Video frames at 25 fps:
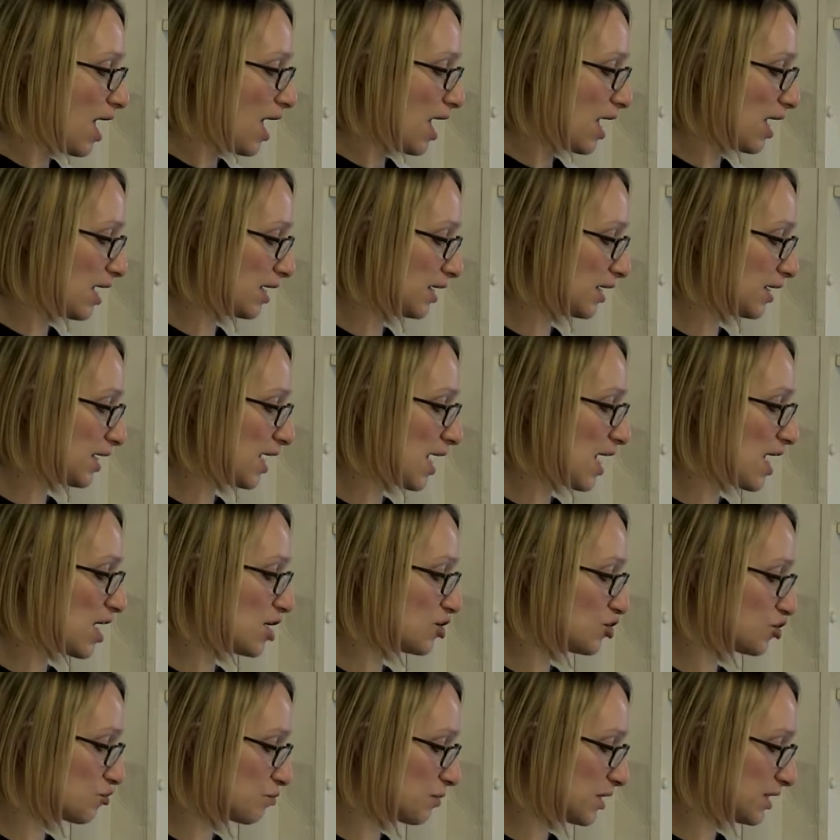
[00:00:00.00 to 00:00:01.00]

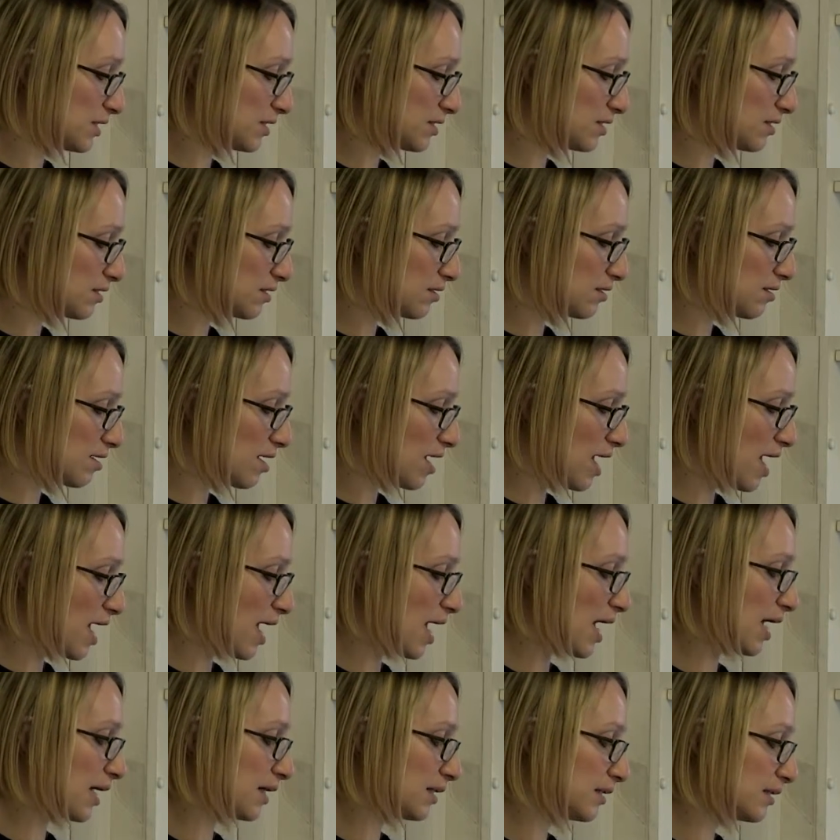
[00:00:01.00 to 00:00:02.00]
engagement
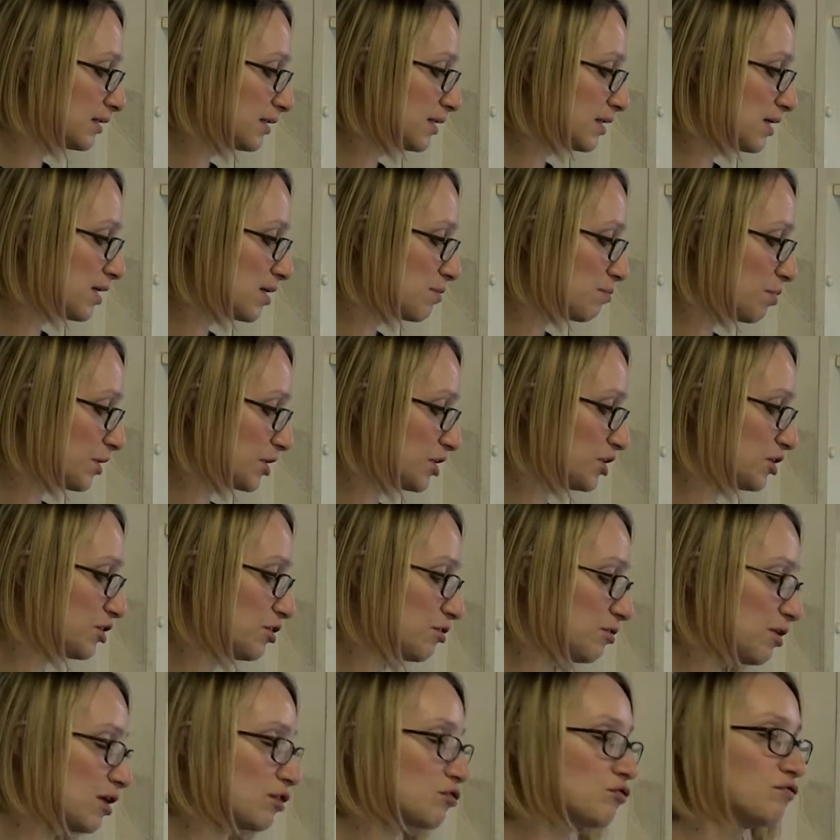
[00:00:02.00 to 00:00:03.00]
and in
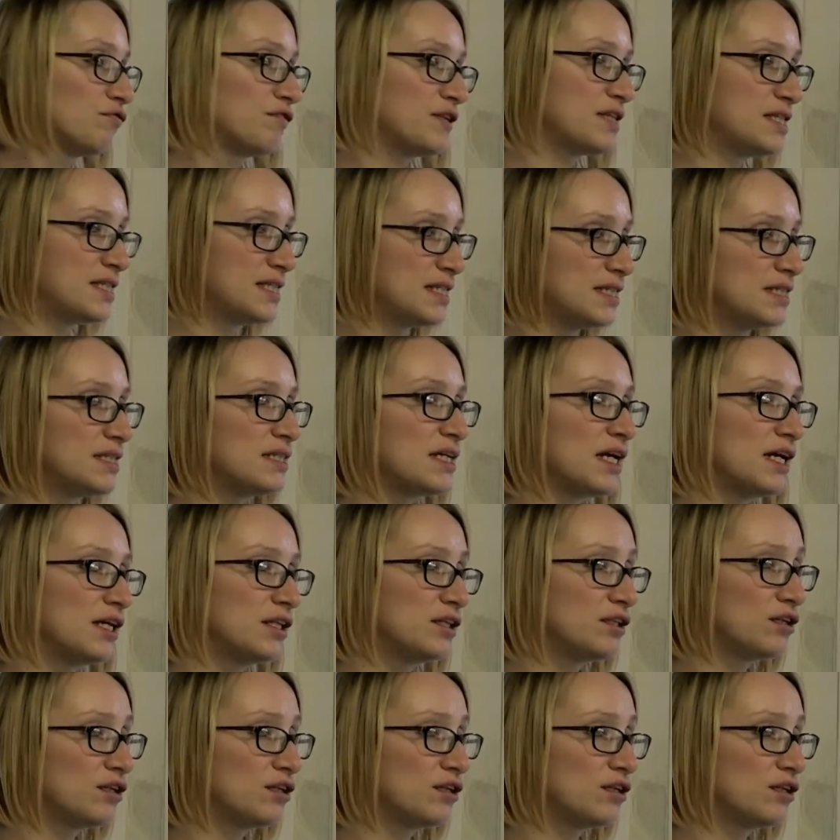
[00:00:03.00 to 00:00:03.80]
particular to facilitate